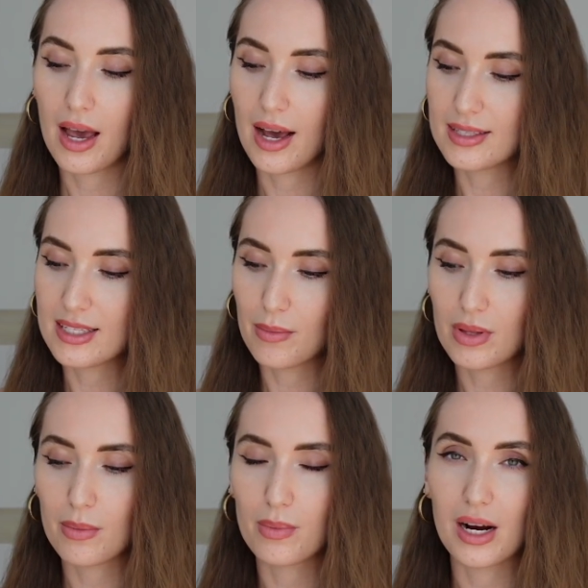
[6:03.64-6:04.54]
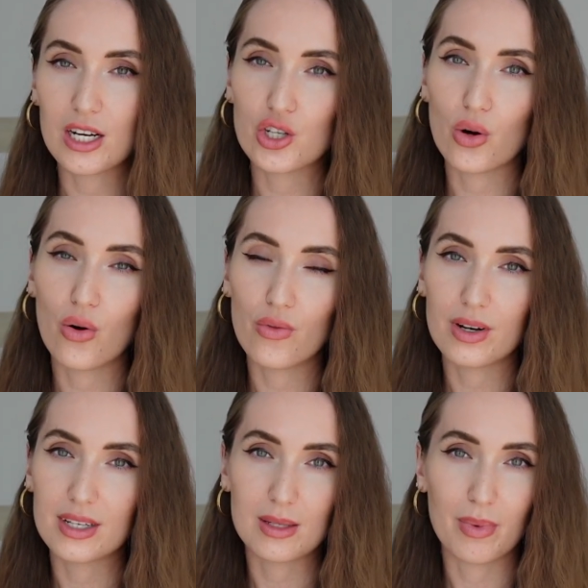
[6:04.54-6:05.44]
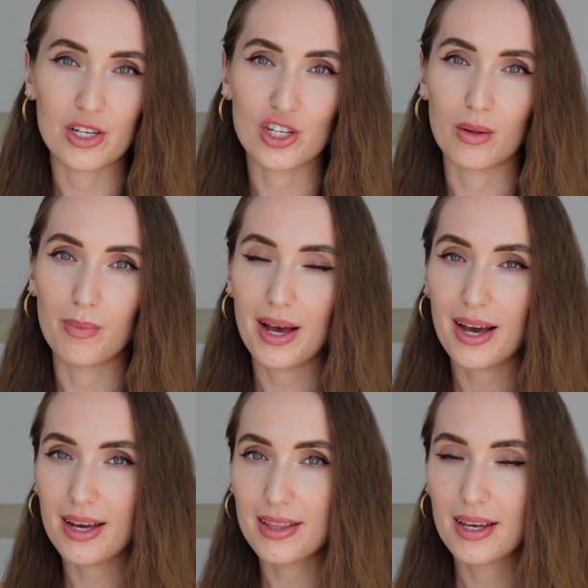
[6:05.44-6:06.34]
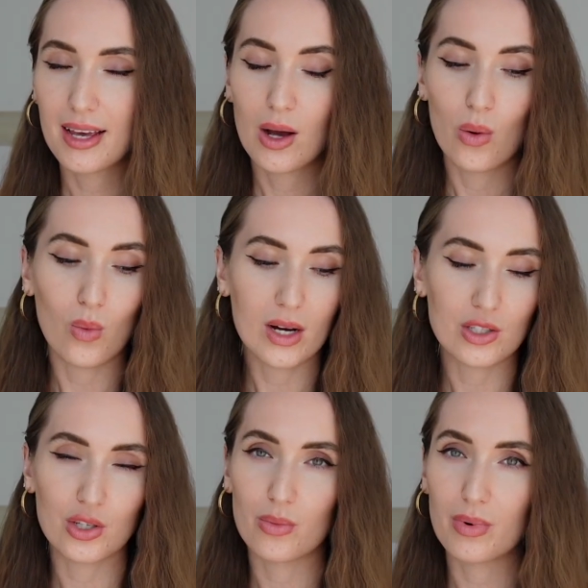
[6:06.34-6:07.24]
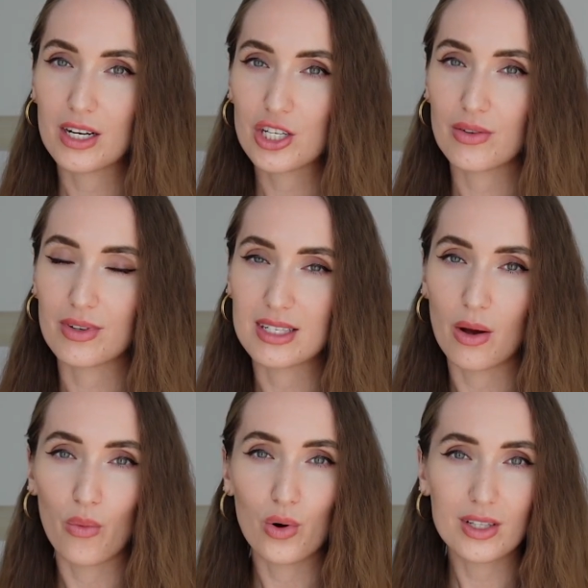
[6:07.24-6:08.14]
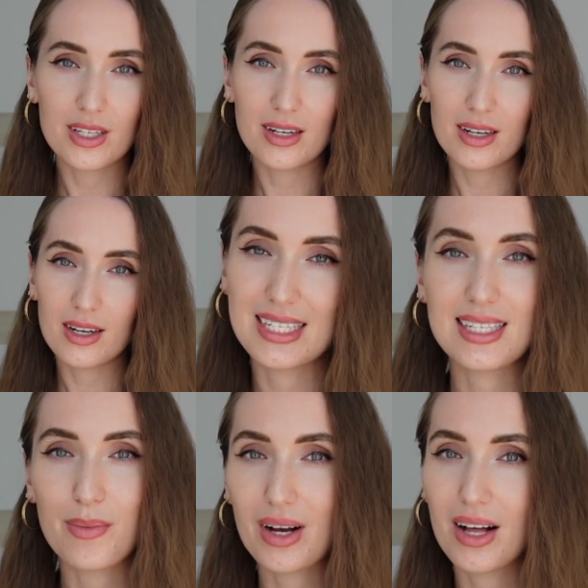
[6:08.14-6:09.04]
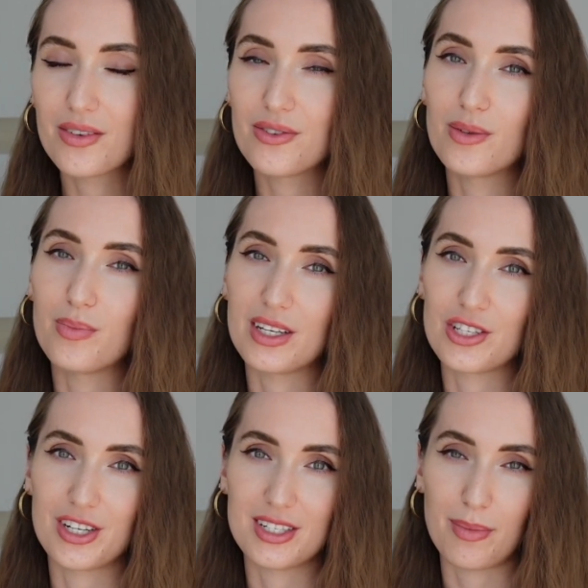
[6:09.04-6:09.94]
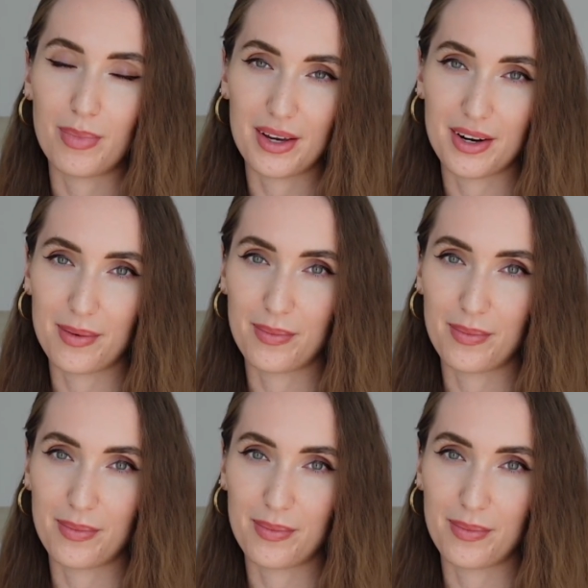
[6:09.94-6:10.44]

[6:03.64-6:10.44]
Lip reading: and simply brush over a special pad. Once you brush it with some water, some colorful pictures appear.